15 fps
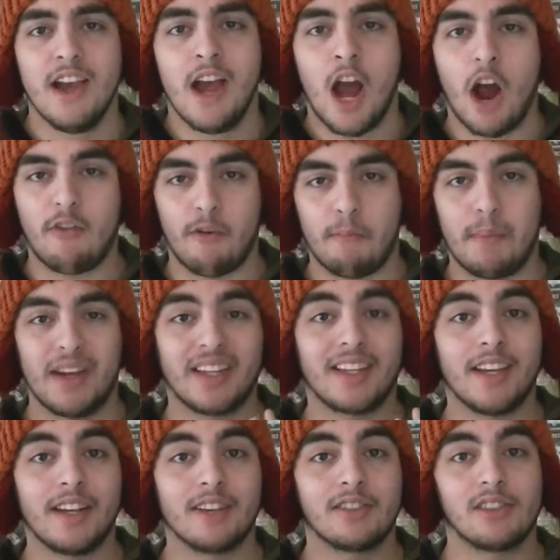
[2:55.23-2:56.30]
However, Ben
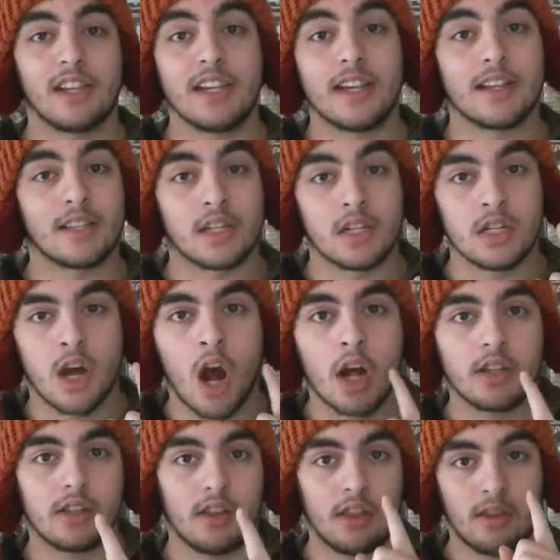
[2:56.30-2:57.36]
Kingsley is
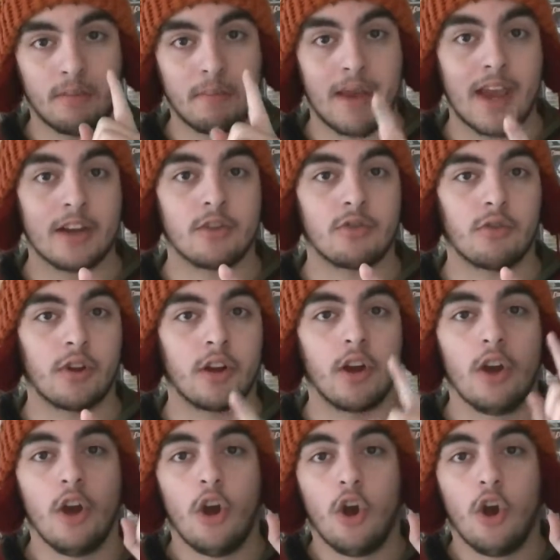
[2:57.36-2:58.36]
not the Mandarin.